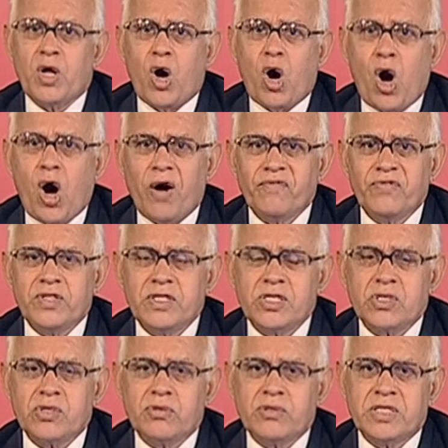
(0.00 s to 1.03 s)
of the
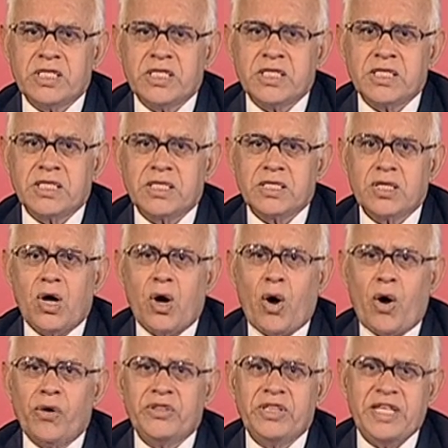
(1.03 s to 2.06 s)
students
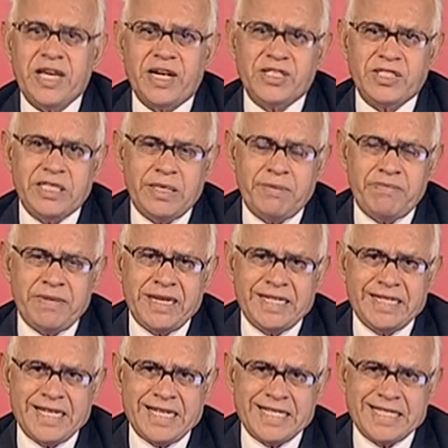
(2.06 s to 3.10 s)
on the achievement
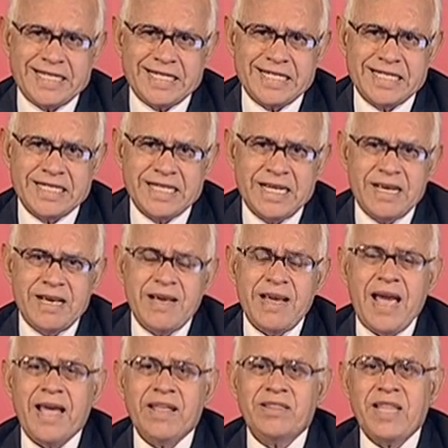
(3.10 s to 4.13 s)
test,
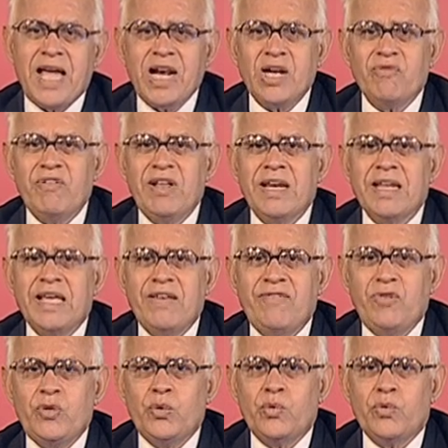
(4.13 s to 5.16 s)
and that will give
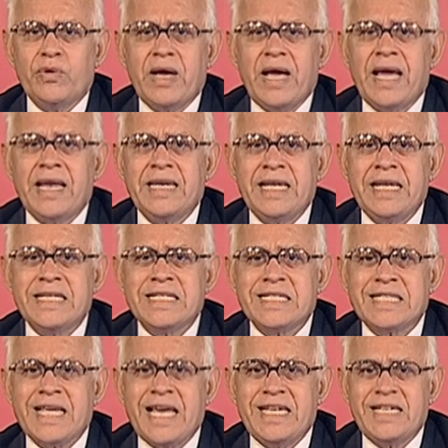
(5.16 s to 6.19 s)
you an
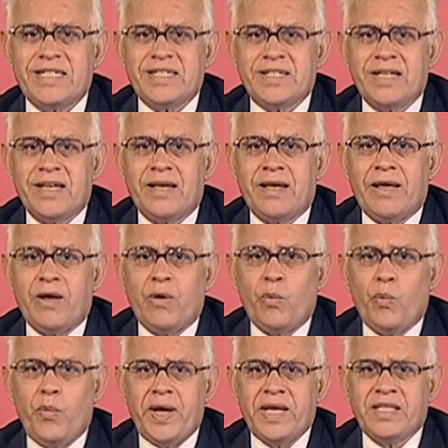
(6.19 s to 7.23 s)
insight
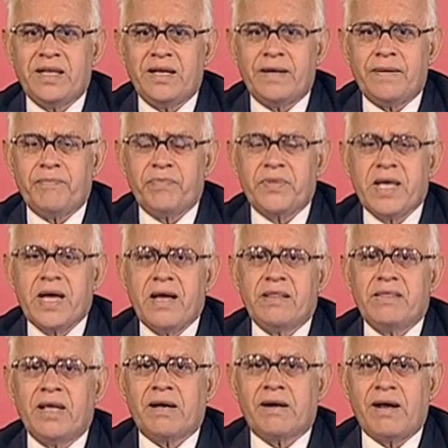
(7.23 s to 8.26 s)
whether
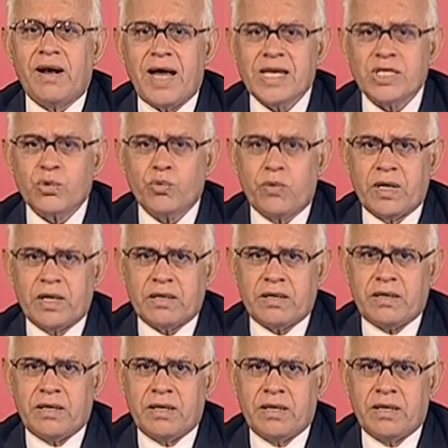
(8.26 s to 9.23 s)
the classwork